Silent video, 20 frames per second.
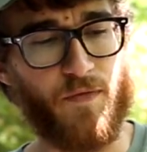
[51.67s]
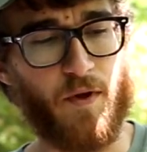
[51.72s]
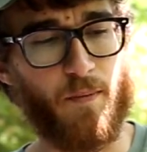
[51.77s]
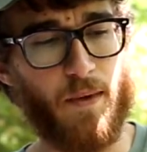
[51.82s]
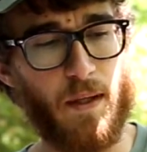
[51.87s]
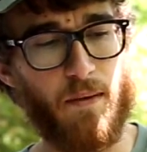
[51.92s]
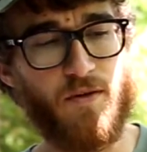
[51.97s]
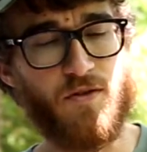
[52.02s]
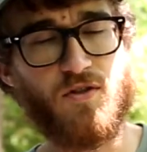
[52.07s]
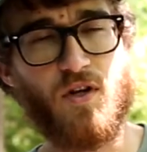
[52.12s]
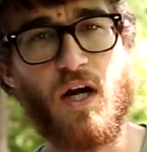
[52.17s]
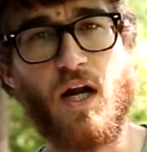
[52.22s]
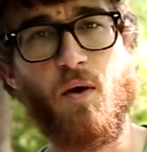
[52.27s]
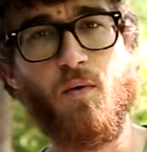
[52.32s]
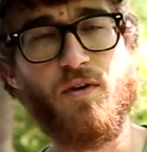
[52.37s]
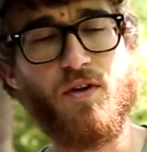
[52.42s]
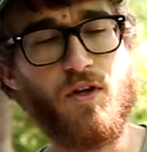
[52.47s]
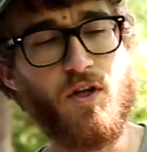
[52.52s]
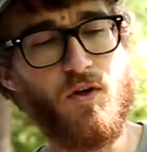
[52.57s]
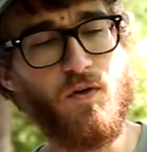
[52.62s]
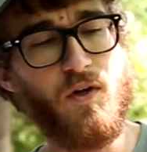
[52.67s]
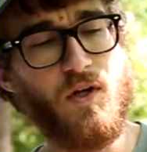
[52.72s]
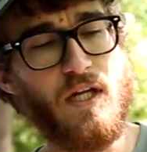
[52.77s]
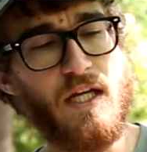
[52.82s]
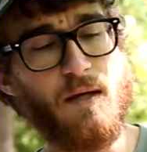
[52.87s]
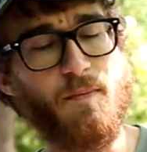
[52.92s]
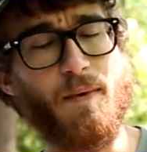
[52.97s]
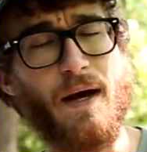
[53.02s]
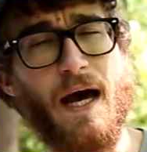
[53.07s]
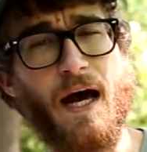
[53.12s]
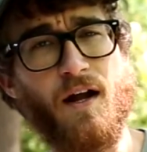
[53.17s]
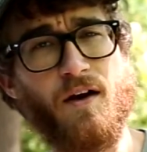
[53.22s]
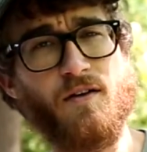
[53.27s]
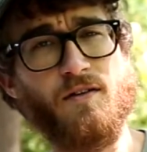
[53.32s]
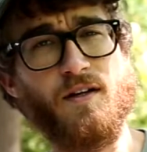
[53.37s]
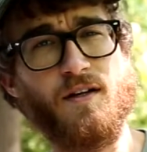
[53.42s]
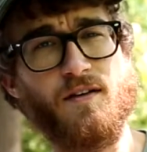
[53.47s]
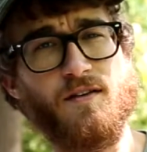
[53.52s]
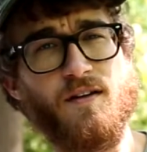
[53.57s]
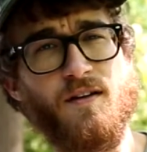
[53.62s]
The babies start out with a unique
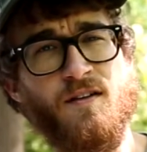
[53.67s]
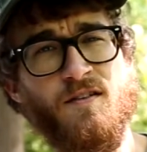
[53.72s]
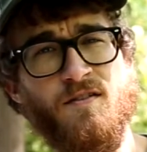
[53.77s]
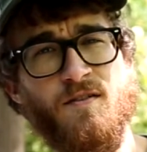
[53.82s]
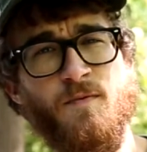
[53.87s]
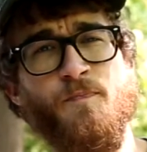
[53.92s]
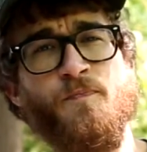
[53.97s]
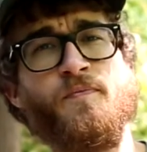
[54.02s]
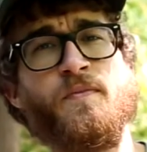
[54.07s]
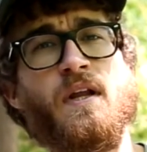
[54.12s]
pattern like this,